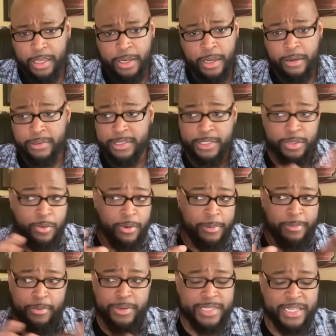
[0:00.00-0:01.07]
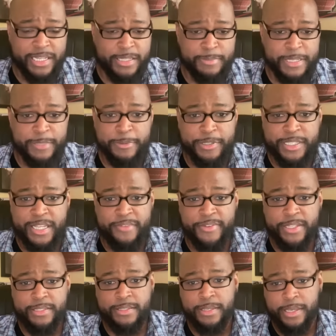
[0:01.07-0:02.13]
you know, and scoring points against Pittsburgh
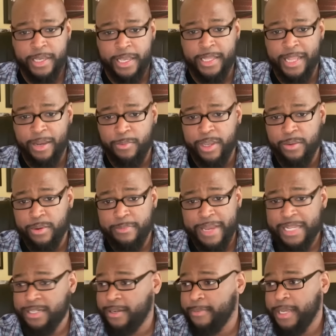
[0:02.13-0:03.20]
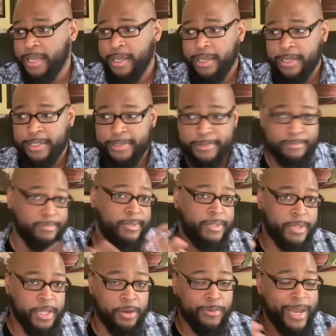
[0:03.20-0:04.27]
defense in that week one matchup,
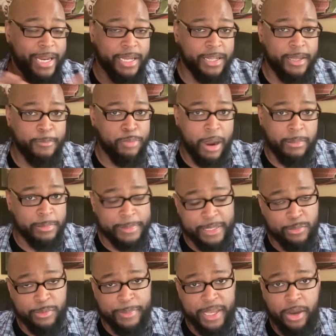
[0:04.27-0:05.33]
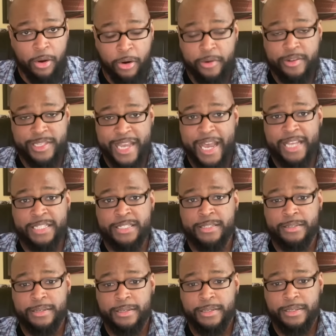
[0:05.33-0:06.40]
theoretically probably will be a harder
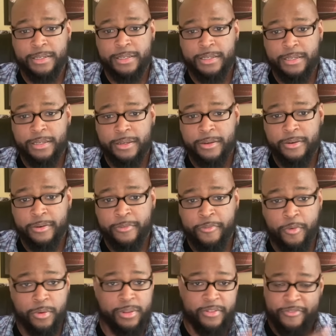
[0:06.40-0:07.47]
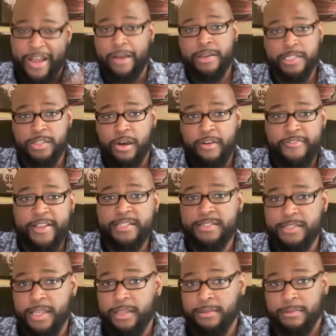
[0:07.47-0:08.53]
task for the Falcons
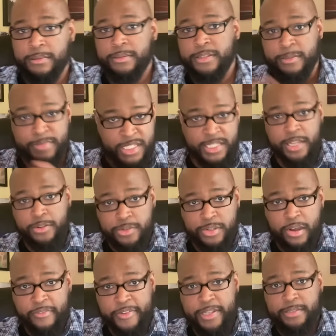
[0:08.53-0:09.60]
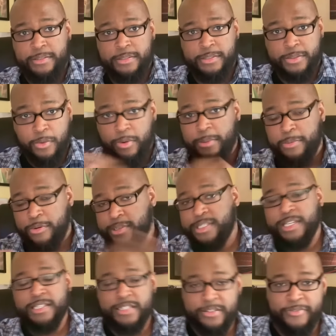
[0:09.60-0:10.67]
offense than the Steelers offense, scoring
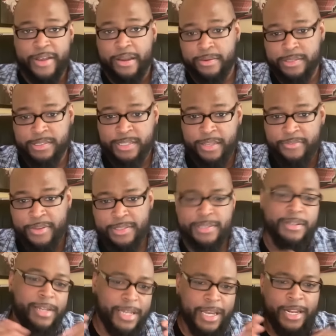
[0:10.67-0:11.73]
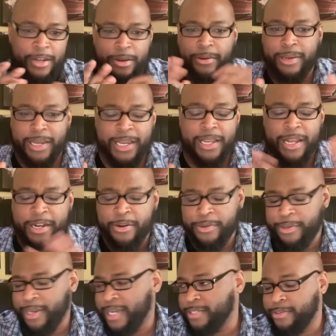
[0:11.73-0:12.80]
points against the Falcons defense. And I know
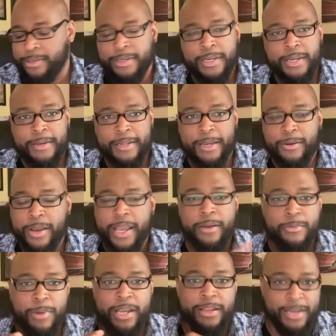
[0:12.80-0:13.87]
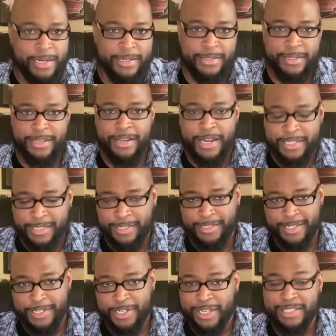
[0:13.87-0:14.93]
you guys are like, Aaron, why you got to
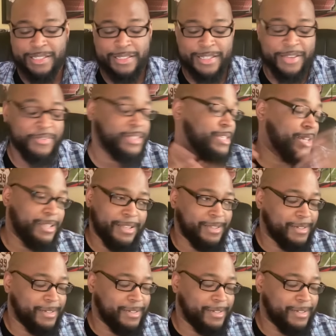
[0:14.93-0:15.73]
constantly take shots at the defense?